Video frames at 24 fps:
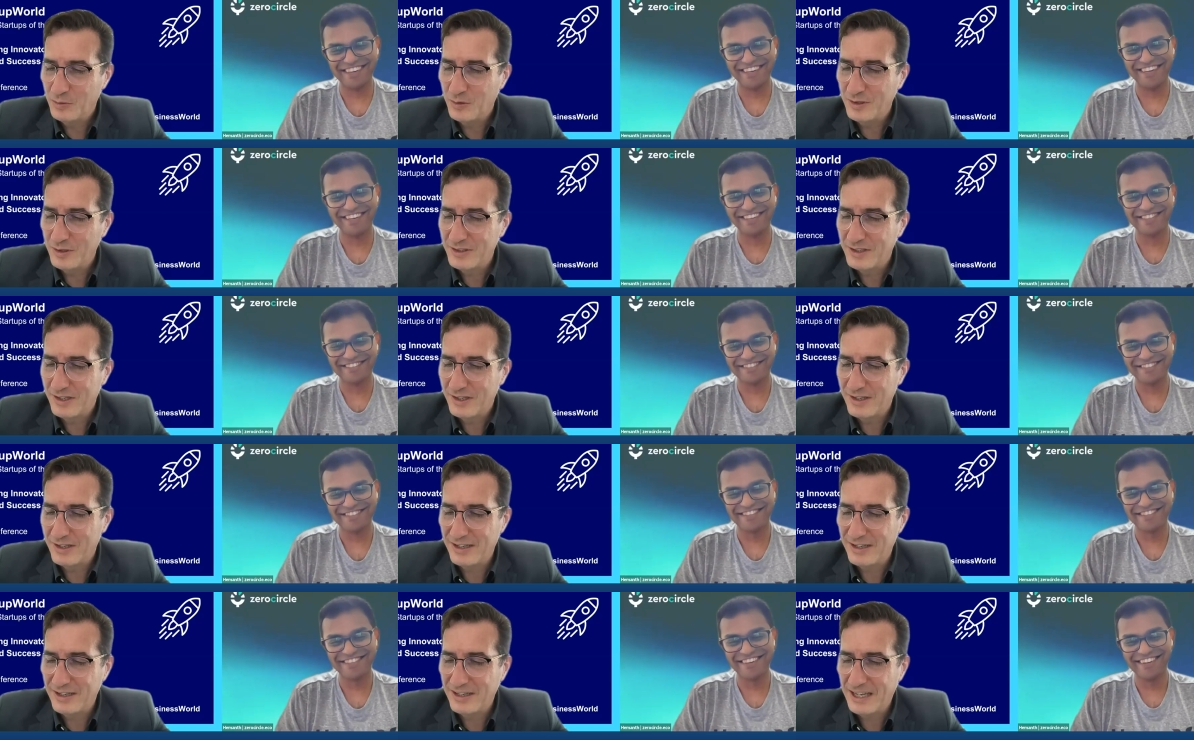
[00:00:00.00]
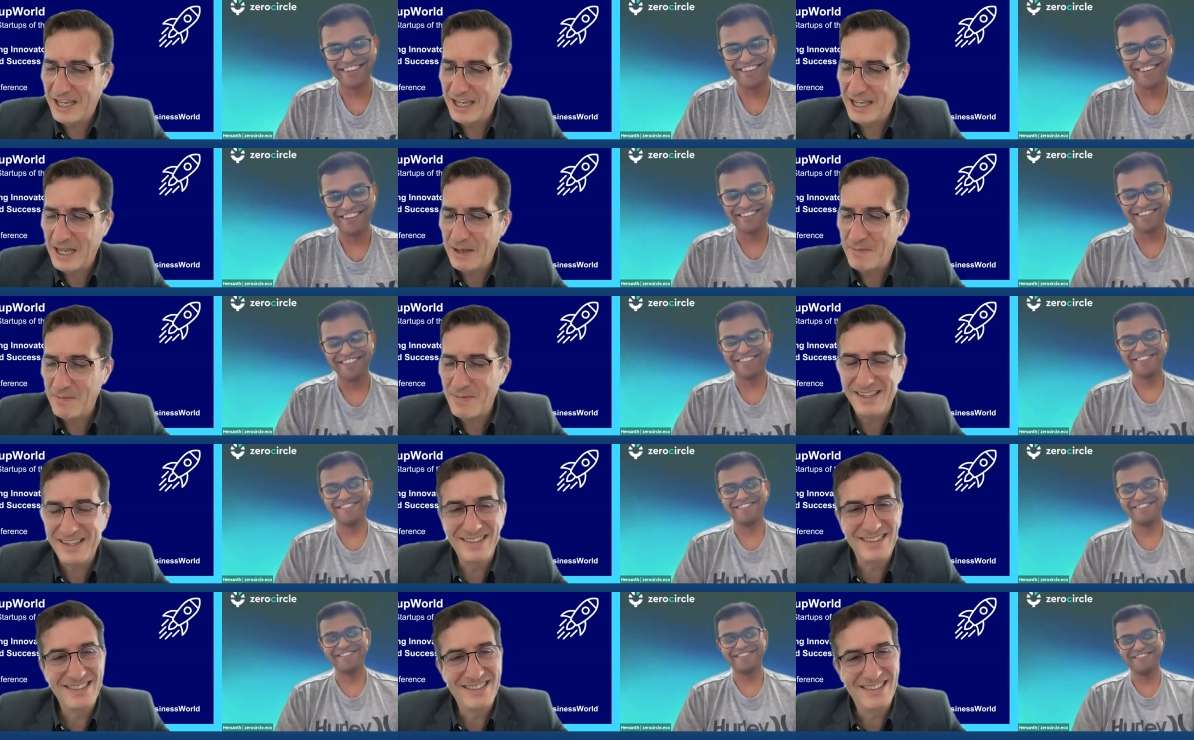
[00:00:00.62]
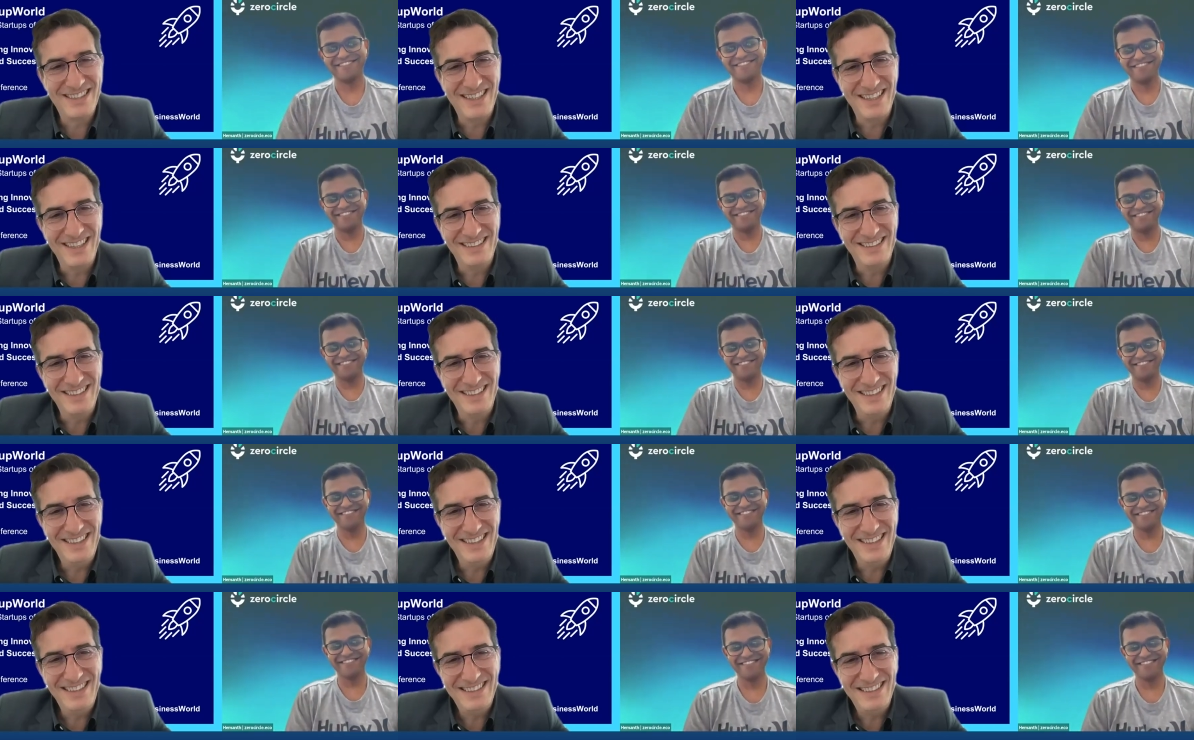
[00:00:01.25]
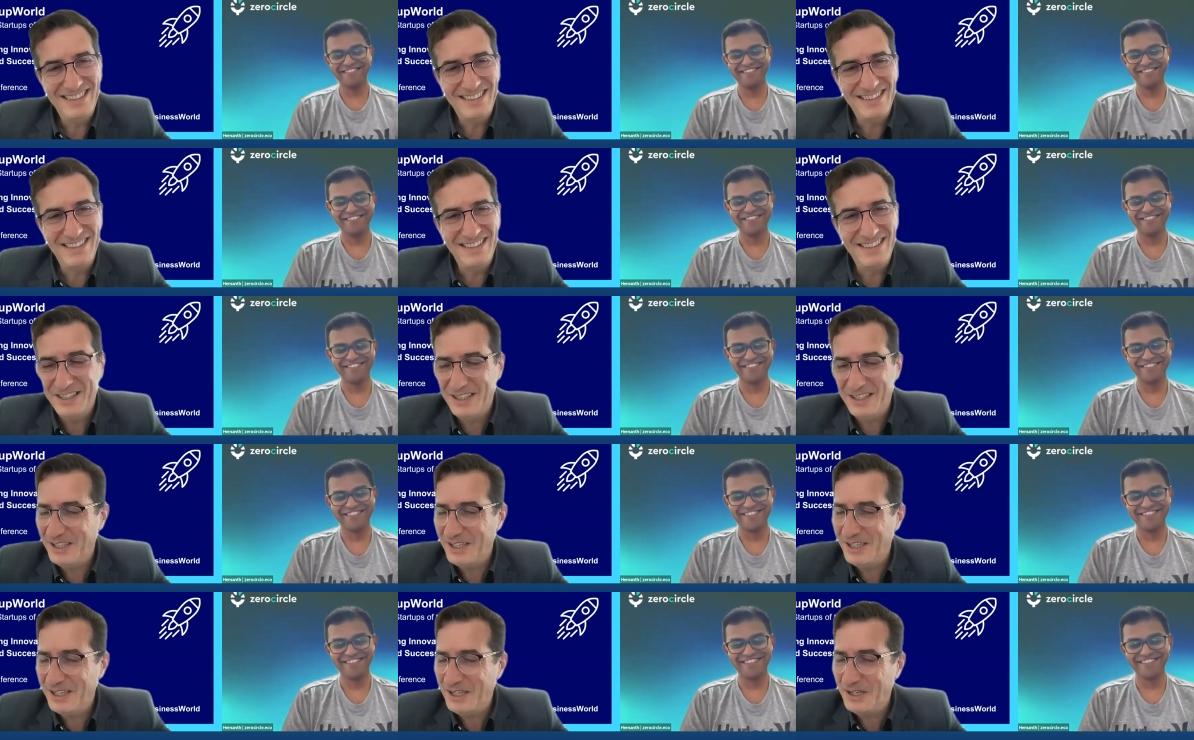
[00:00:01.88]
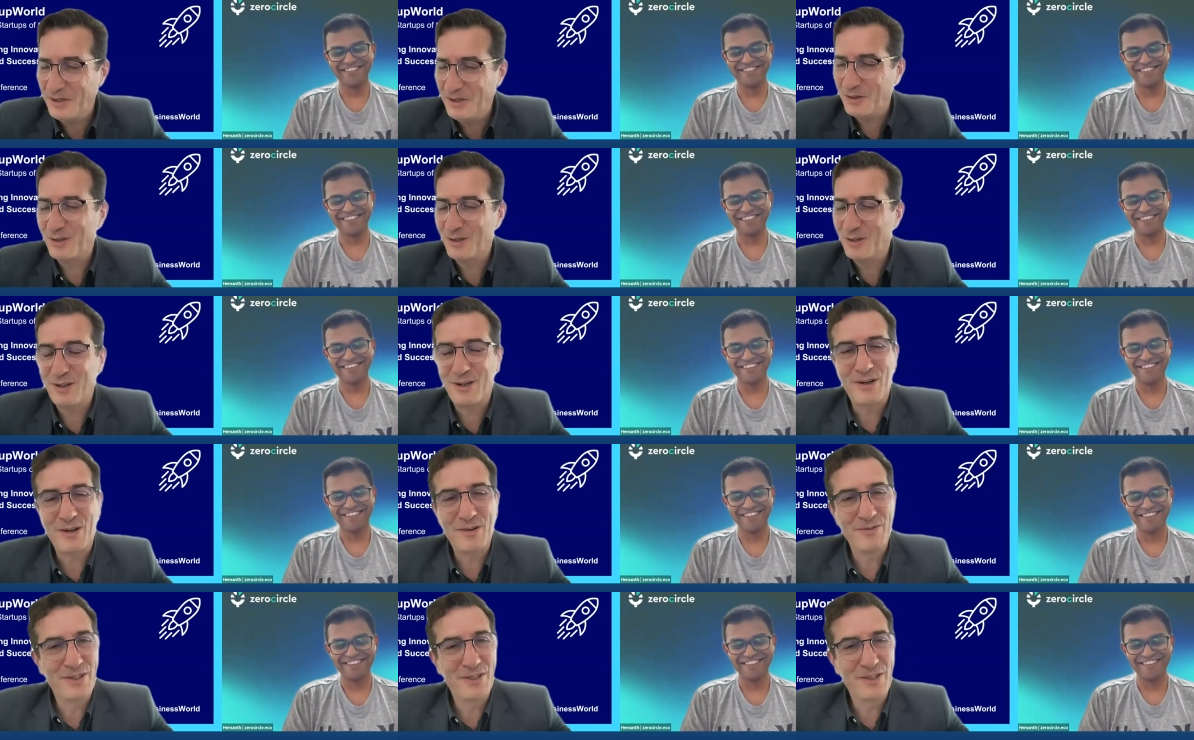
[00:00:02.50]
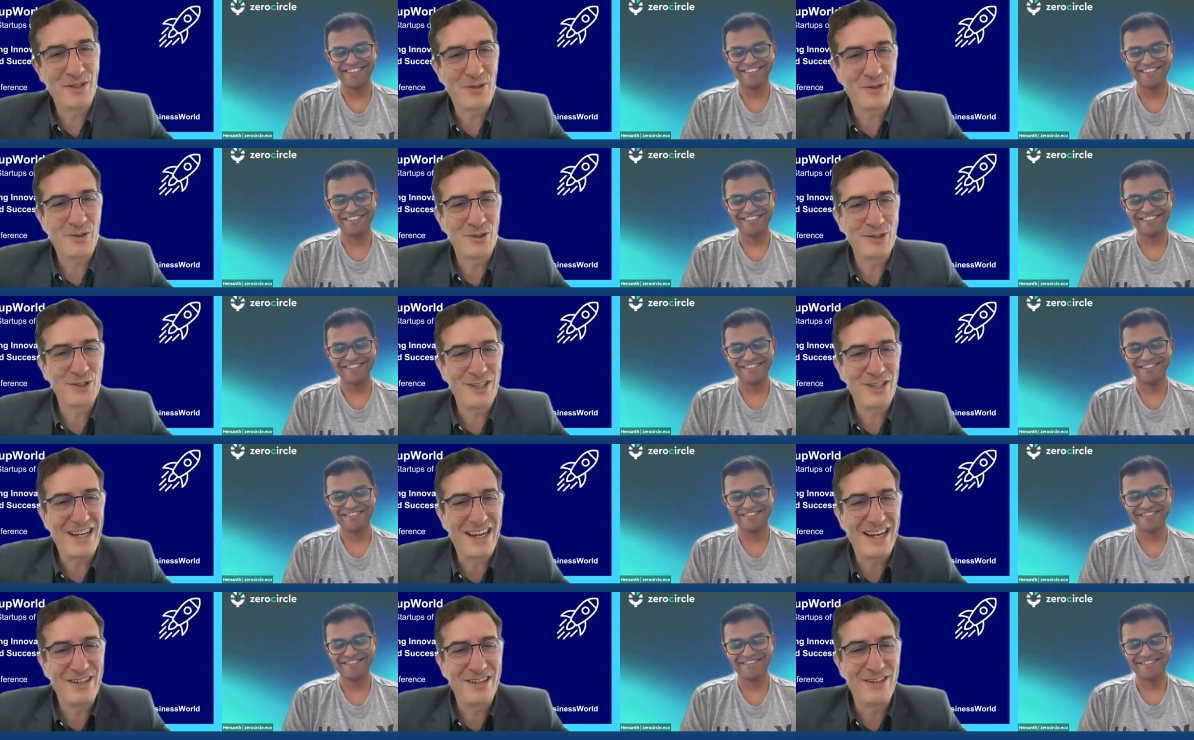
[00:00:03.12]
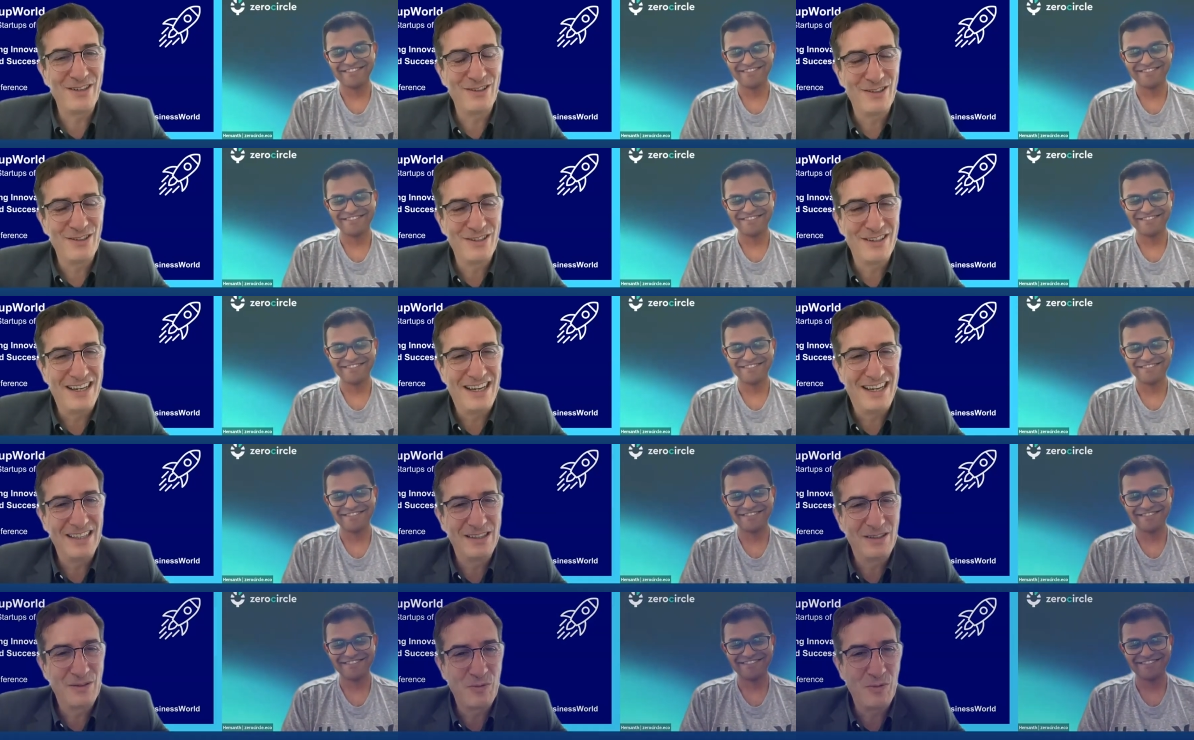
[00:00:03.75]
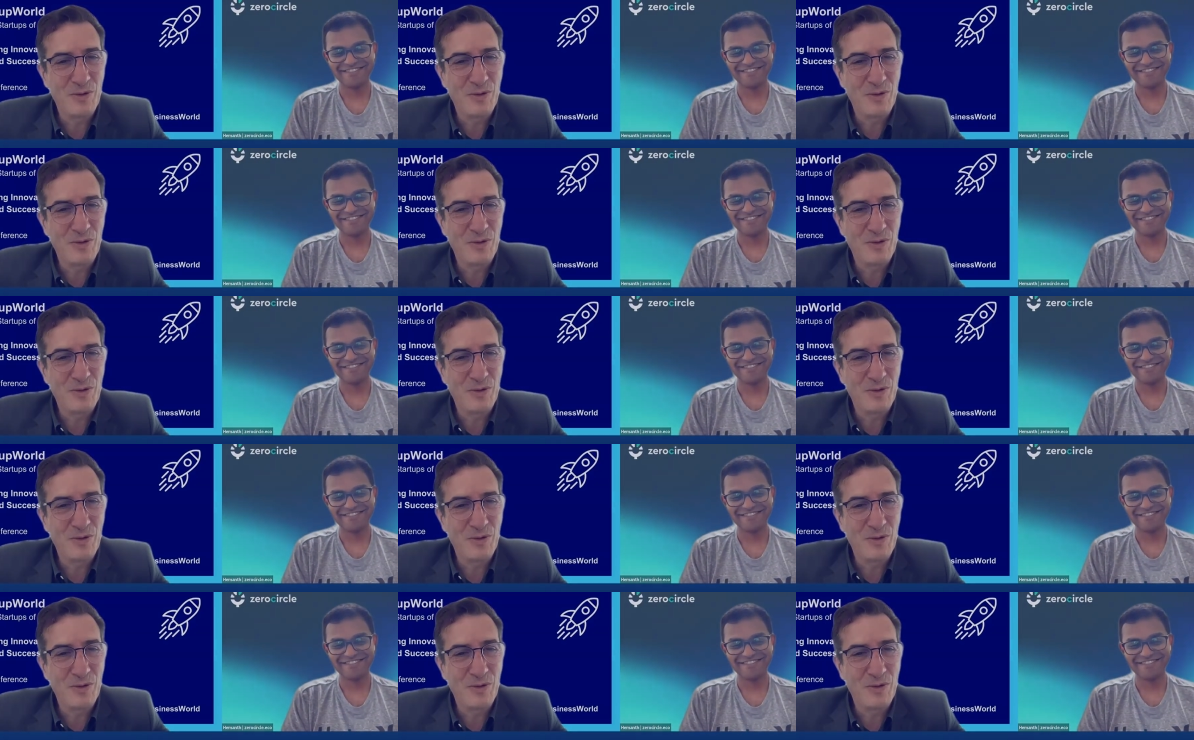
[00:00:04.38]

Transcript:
Speaker 1: was uh, Hemanth Setty, C E O of Zero Circle at